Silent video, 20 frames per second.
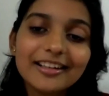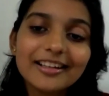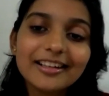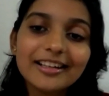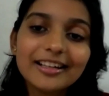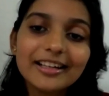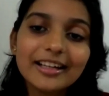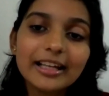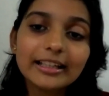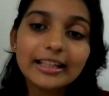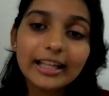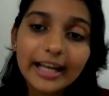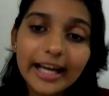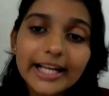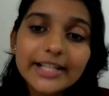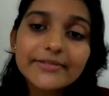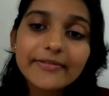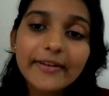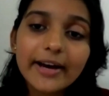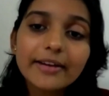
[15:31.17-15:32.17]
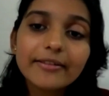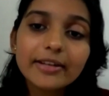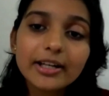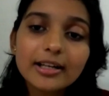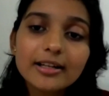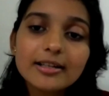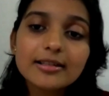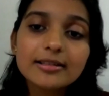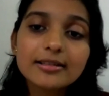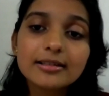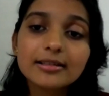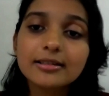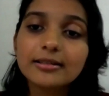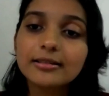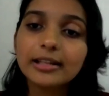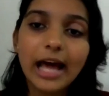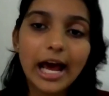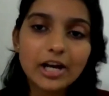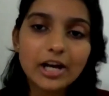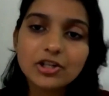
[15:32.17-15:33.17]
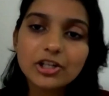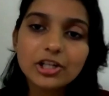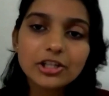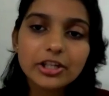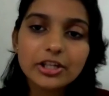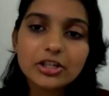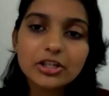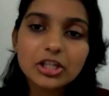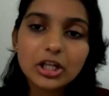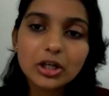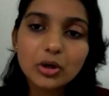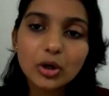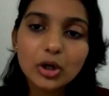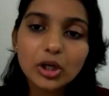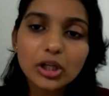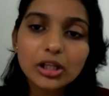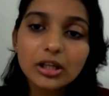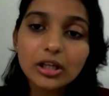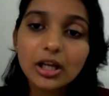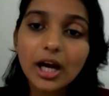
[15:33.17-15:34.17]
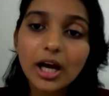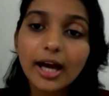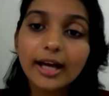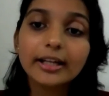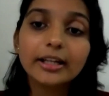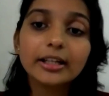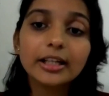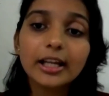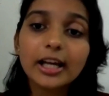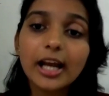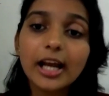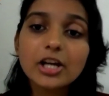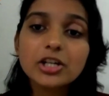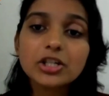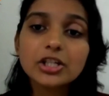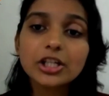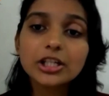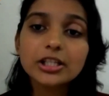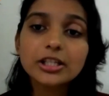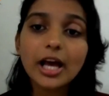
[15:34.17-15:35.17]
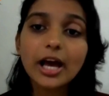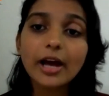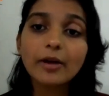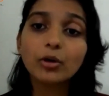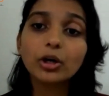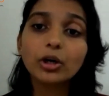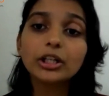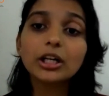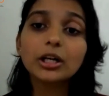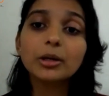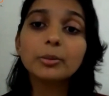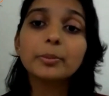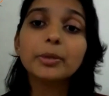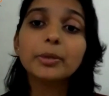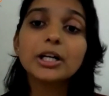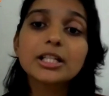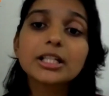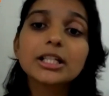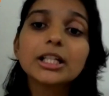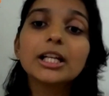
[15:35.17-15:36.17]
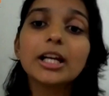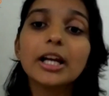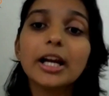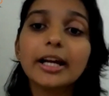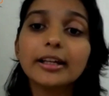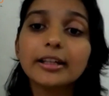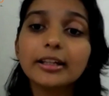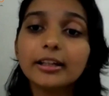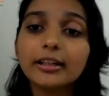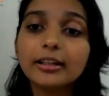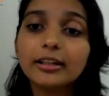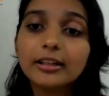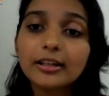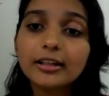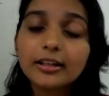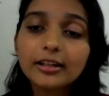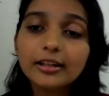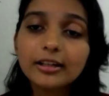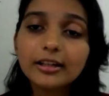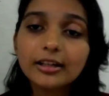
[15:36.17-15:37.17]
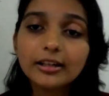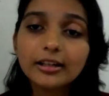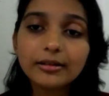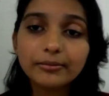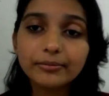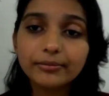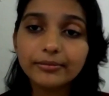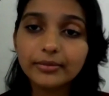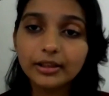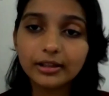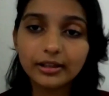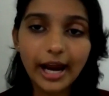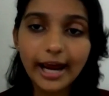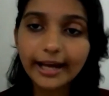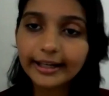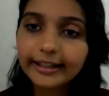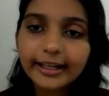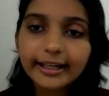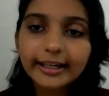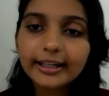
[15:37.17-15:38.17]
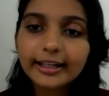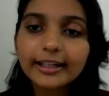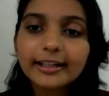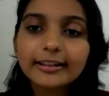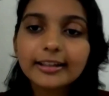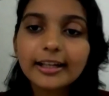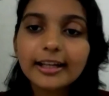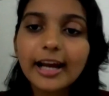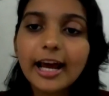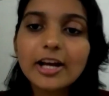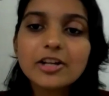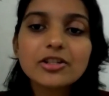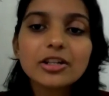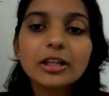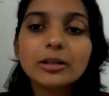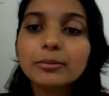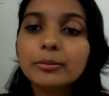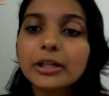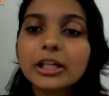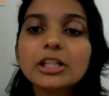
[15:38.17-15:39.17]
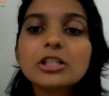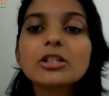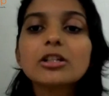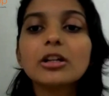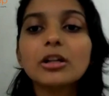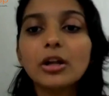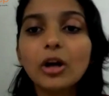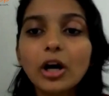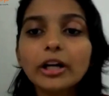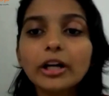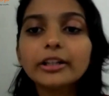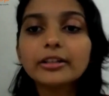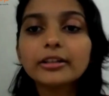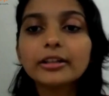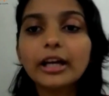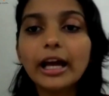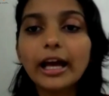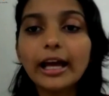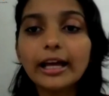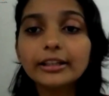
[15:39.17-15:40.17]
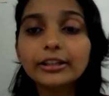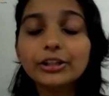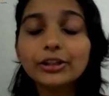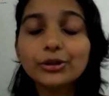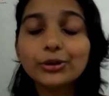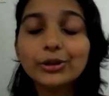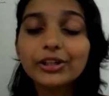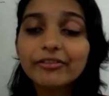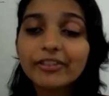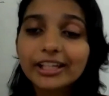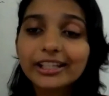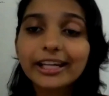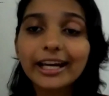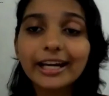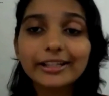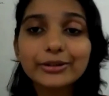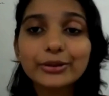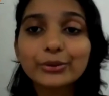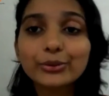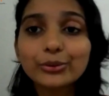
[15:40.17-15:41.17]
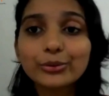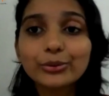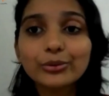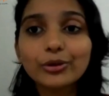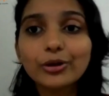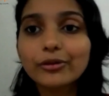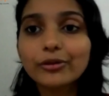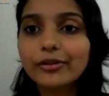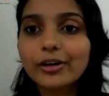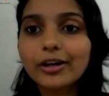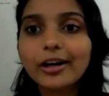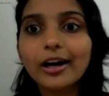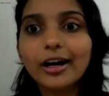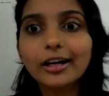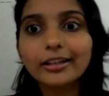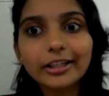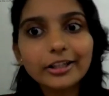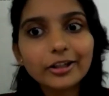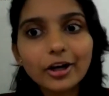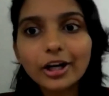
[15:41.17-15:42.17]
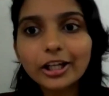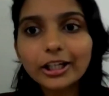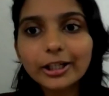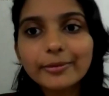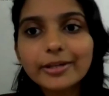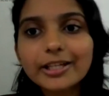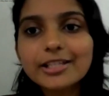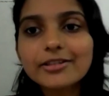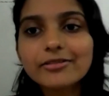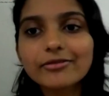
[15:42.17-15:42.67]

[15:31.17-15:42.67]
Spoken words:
in the next 5 years, nationals is the goal, and internationals, I want a personal ranking. Ranking in international means a lot, and you even get to go for other tournaments,